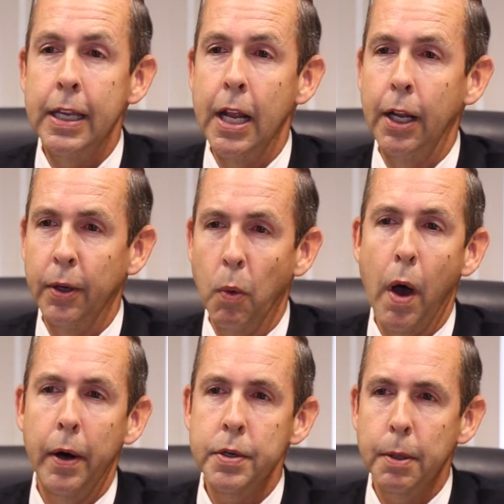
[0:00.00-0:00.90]
getting their
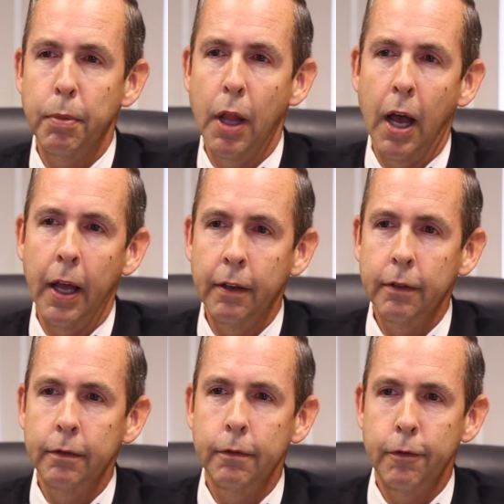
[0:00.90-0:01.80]
water supply
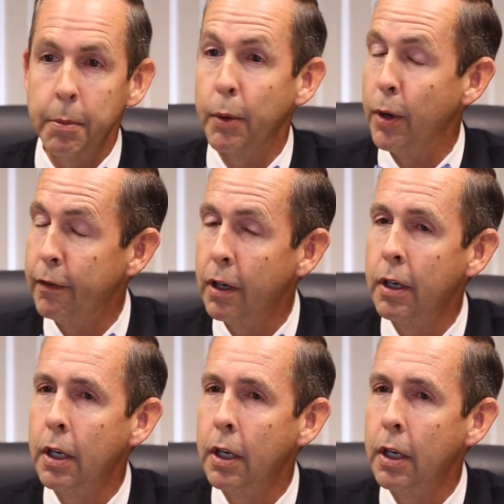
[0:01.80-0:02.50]
from the river,